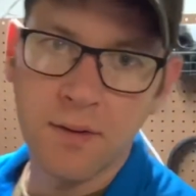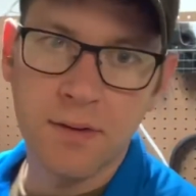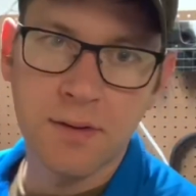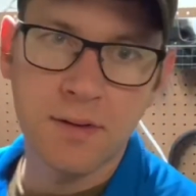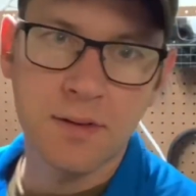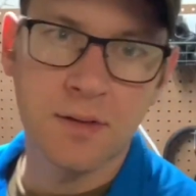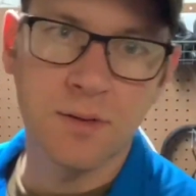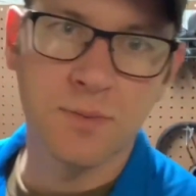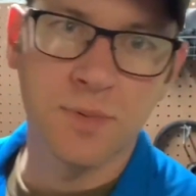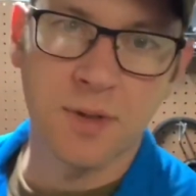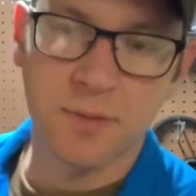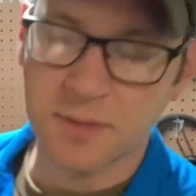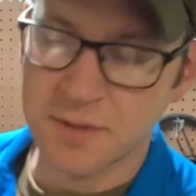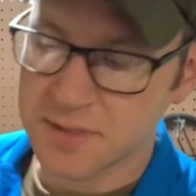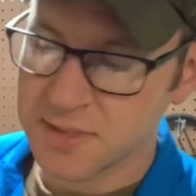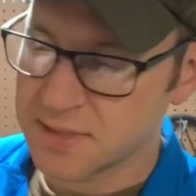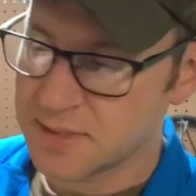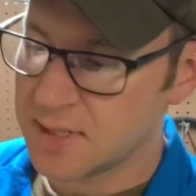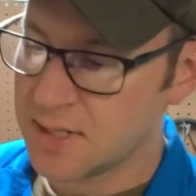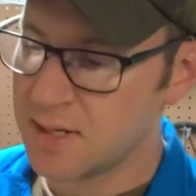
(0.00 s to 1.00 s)
you'll be able to
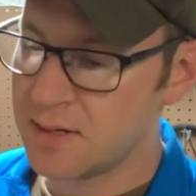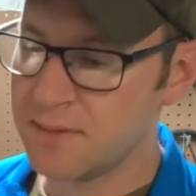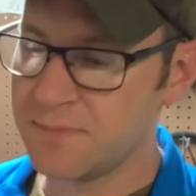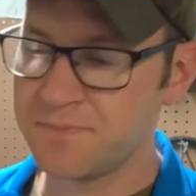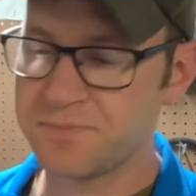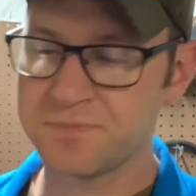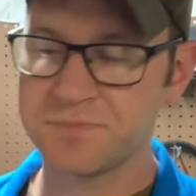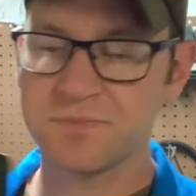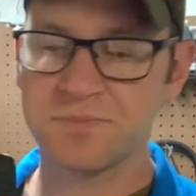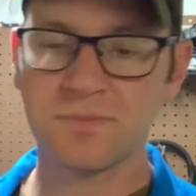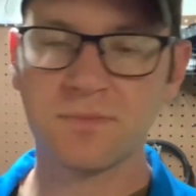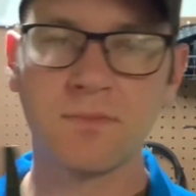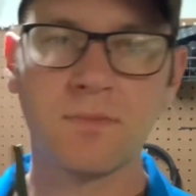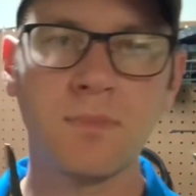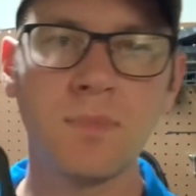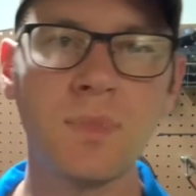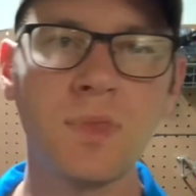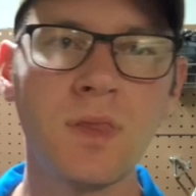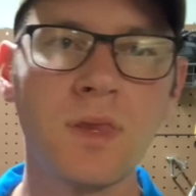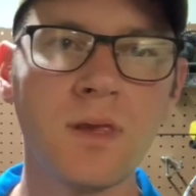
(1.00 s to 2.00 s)
see it,
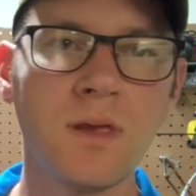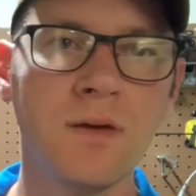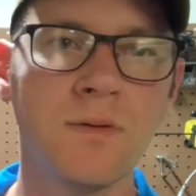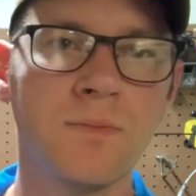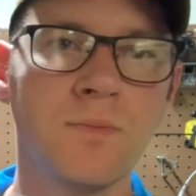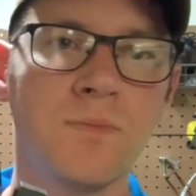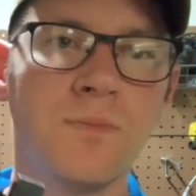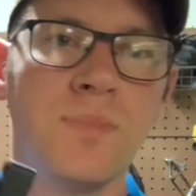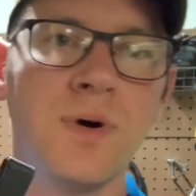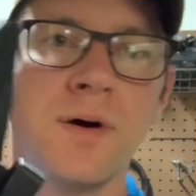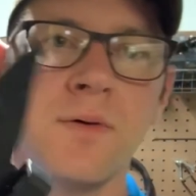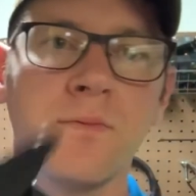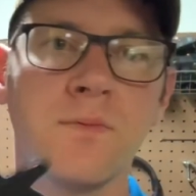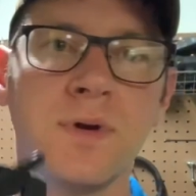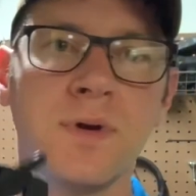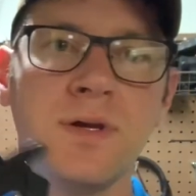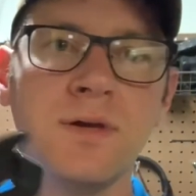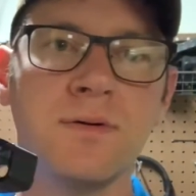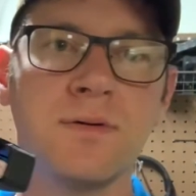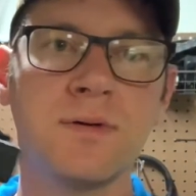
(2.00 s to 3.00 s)
but when
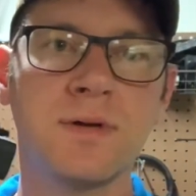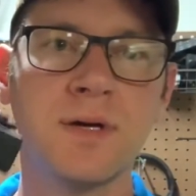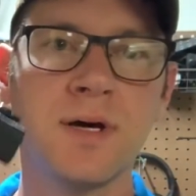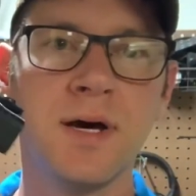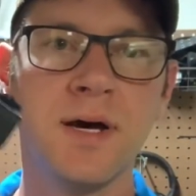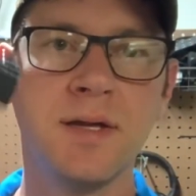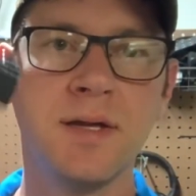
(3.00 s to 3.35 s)
you cut